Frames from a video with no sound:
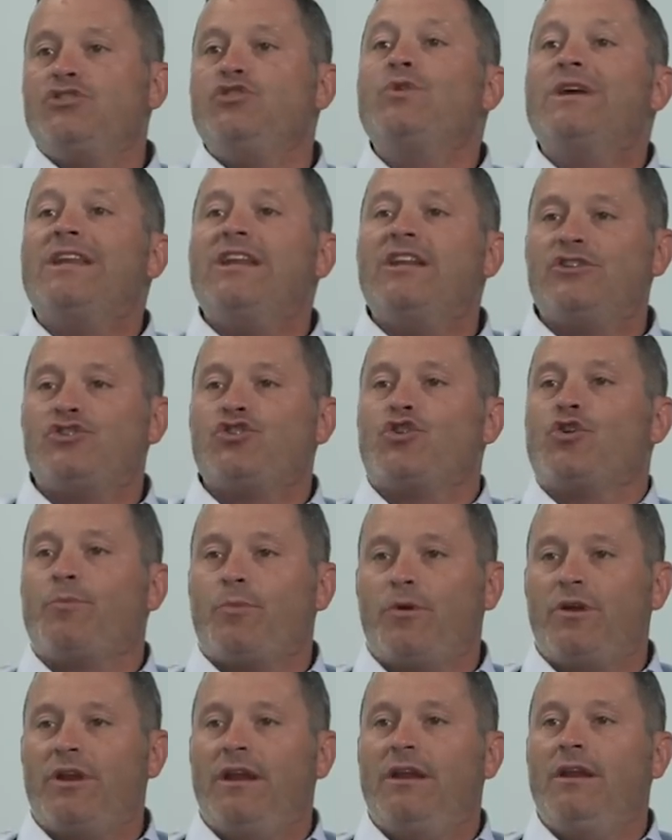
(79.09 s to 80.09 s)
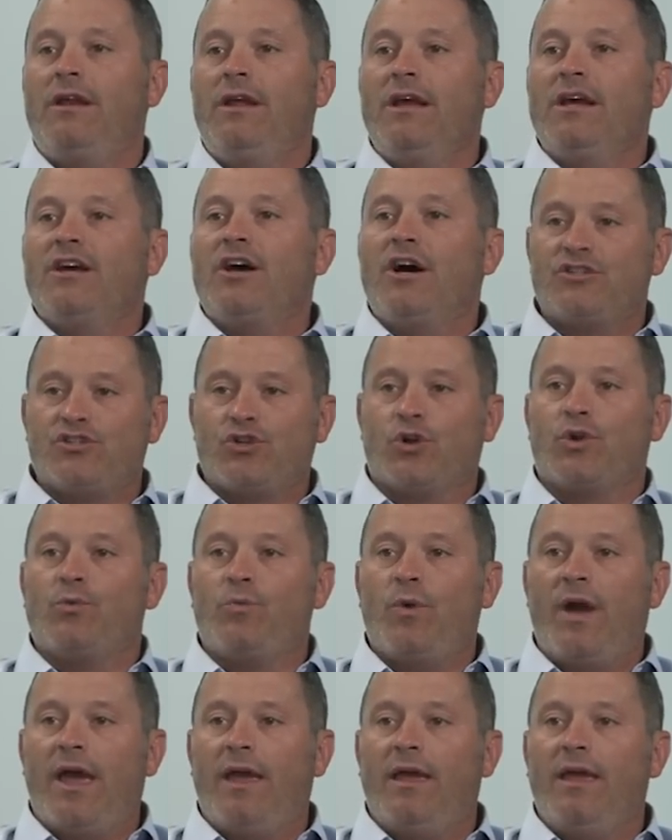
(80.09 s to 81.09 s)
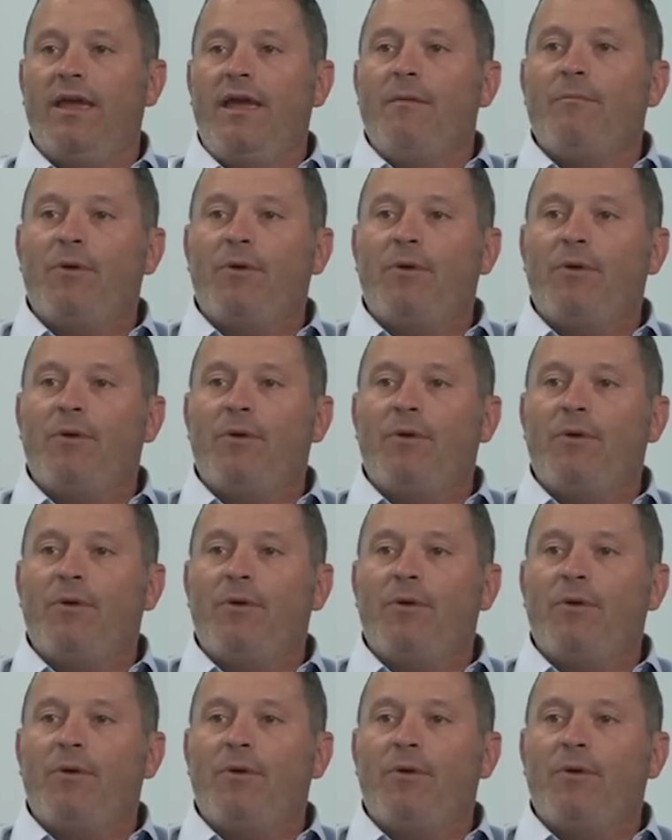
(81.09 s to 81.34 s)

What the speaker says: you can interpret it a certain way.